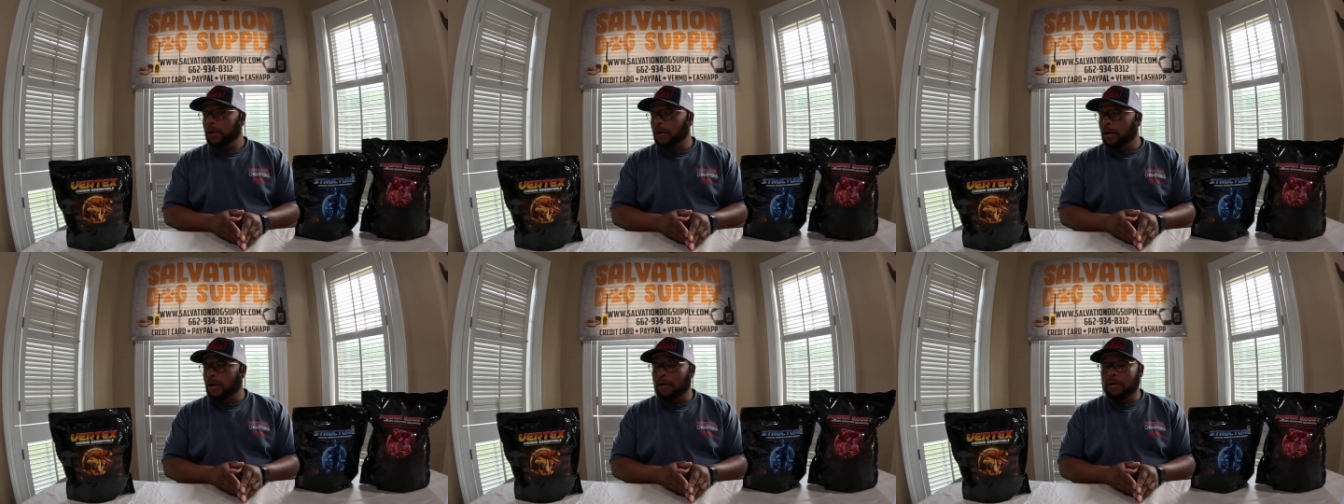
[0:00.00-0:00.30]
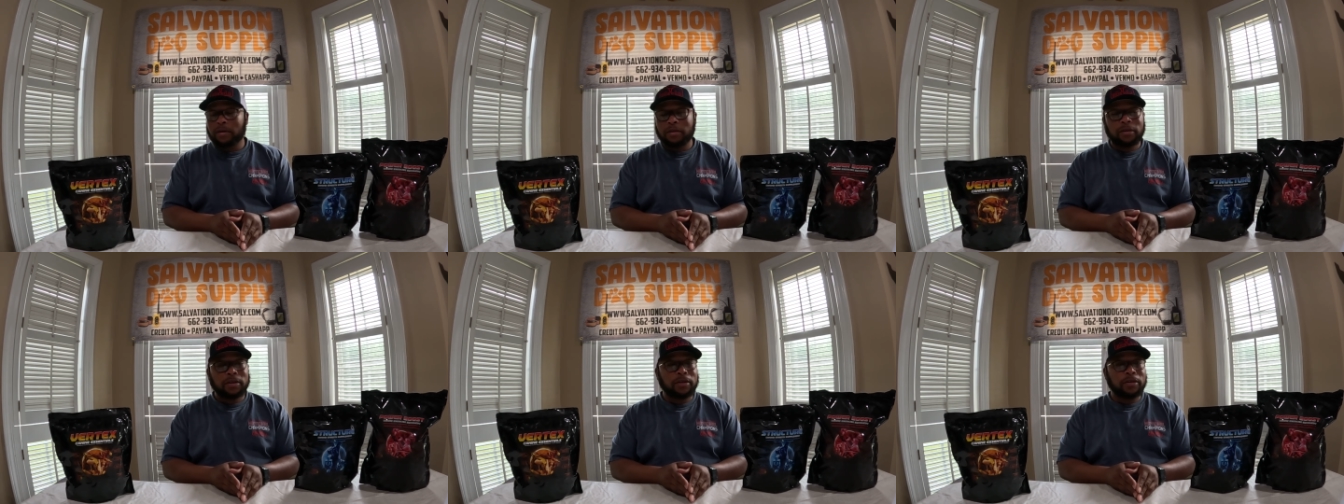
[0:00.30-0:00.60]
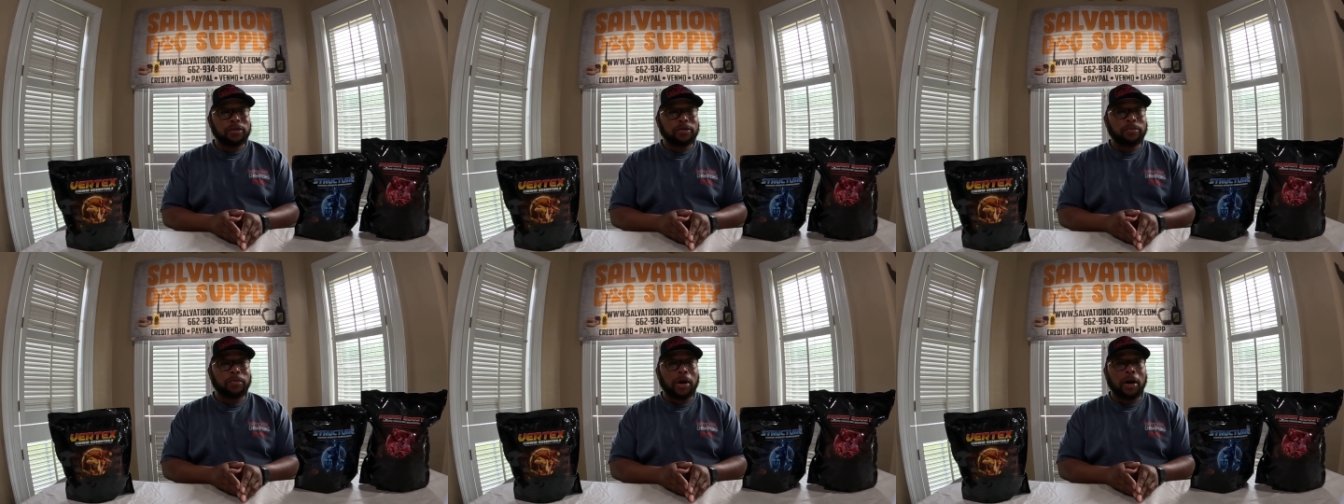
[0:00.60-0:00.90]
all of
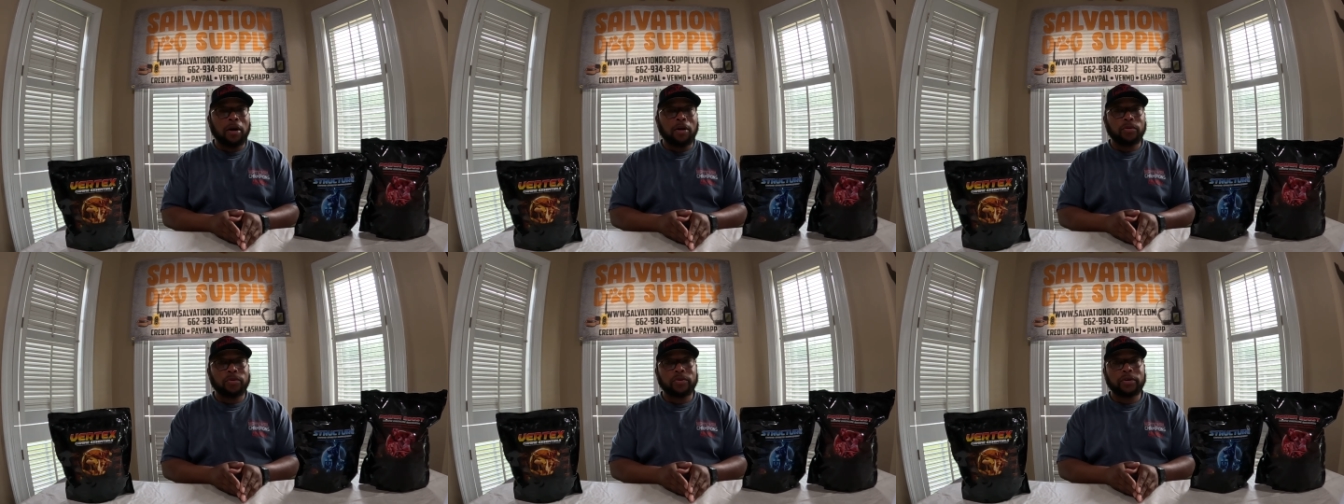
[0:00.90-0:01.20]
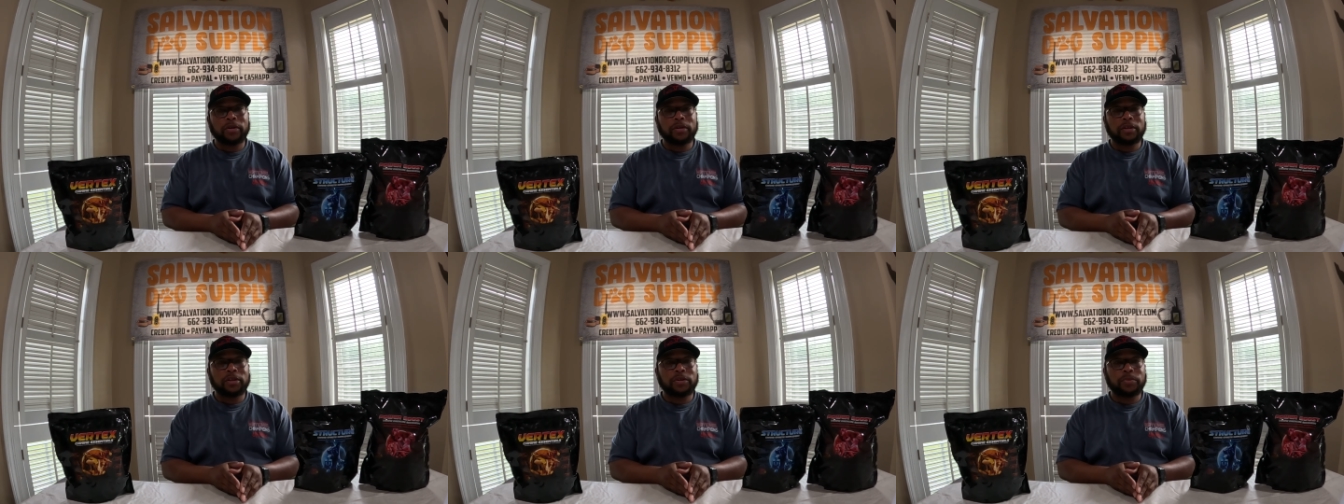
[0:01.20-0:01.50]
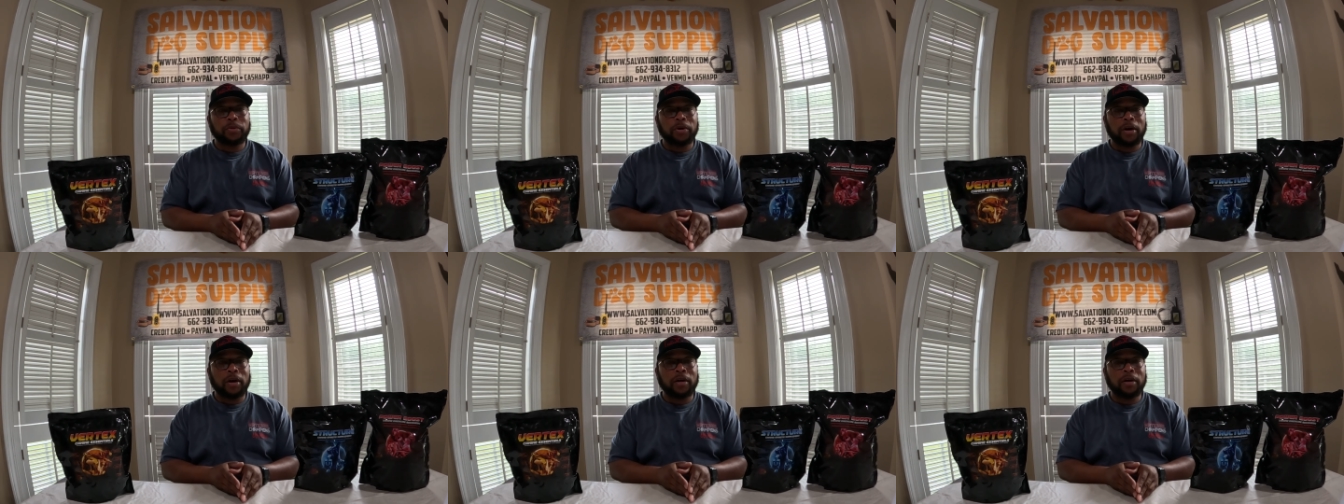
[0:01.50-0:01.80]
those, all three of these
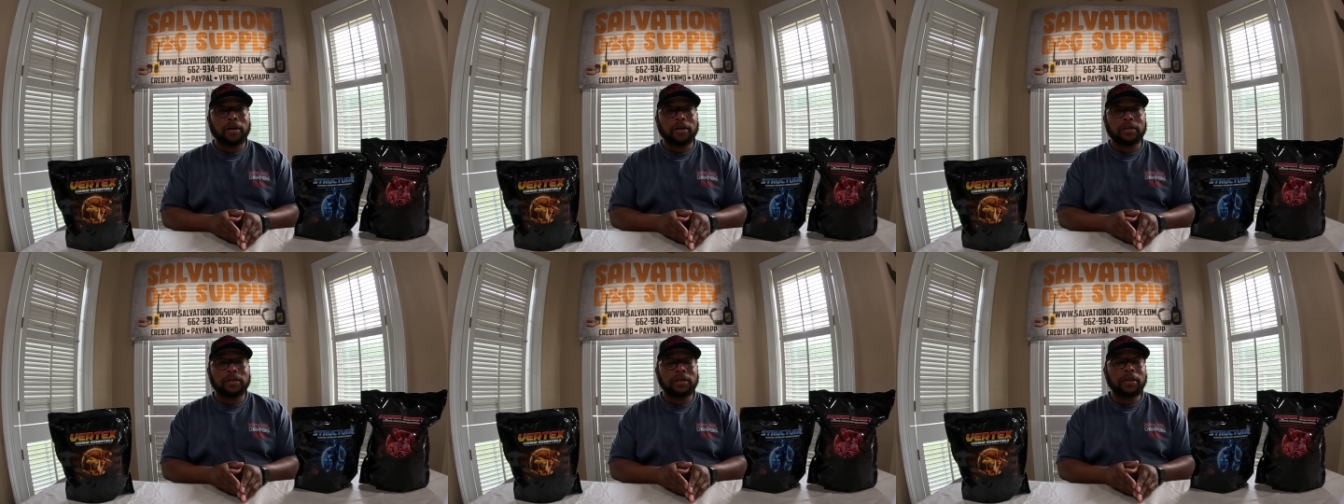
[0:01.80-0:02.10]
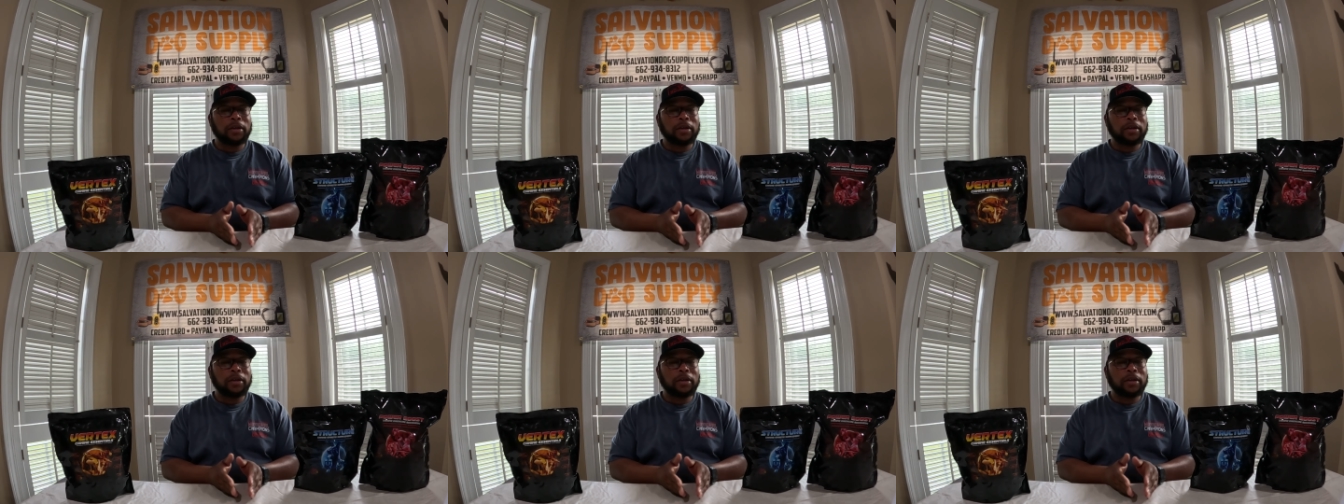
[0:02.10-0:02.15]
products.